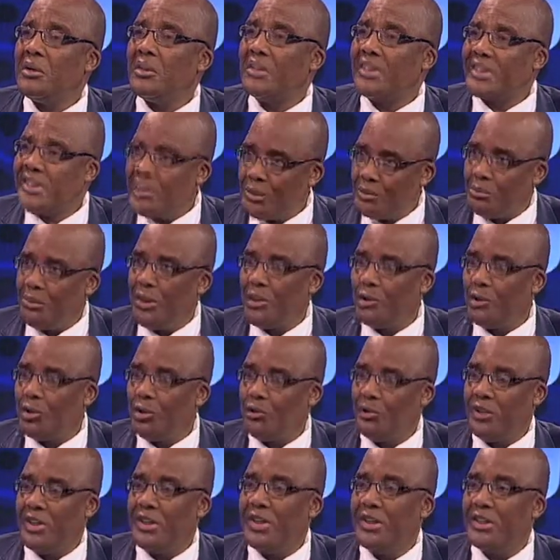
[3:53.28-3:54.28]
treatment
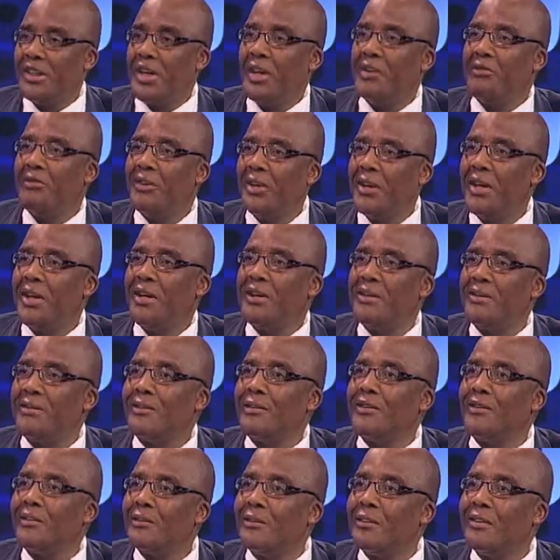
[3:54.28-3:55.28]
of HIV/AIDS
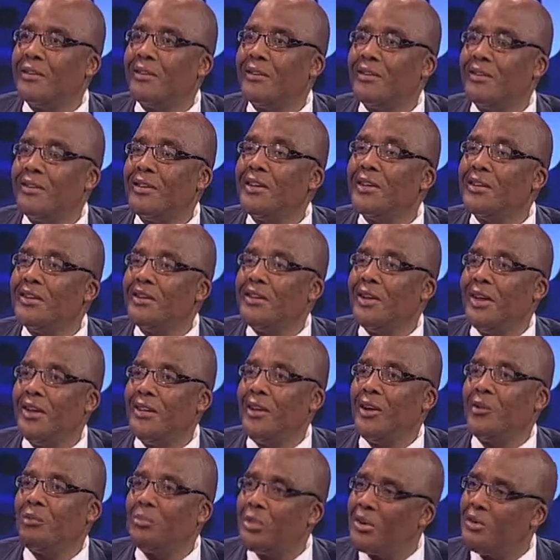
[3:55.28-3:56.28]
is easier
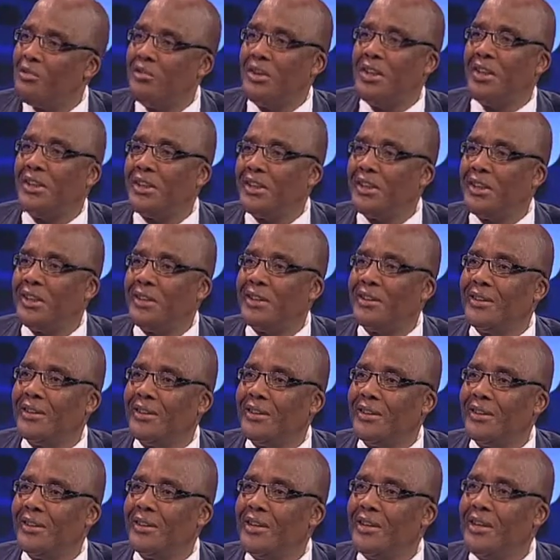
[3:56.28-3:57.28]
than prevention.
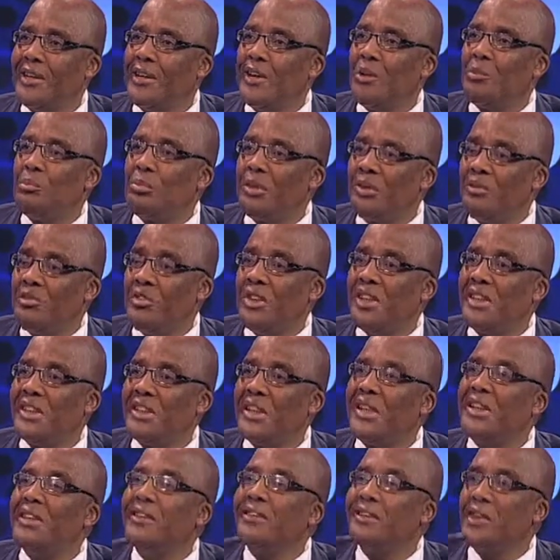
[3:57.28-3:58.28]

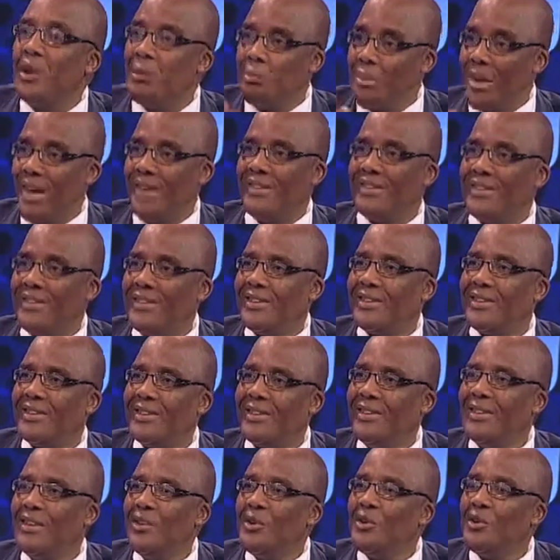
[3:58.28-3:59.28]
Prevention is the best,
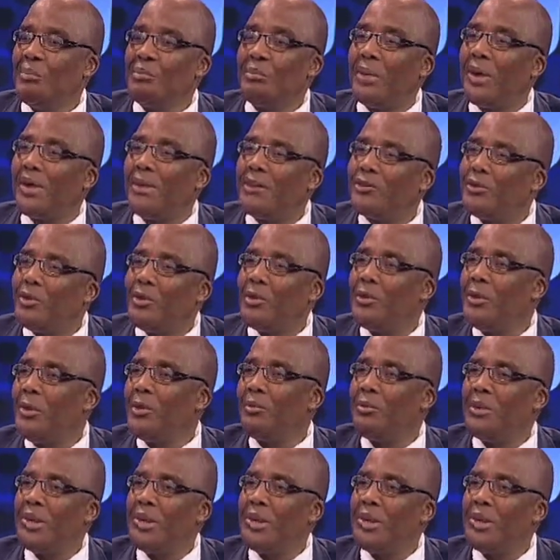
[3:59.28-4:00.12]
but it's human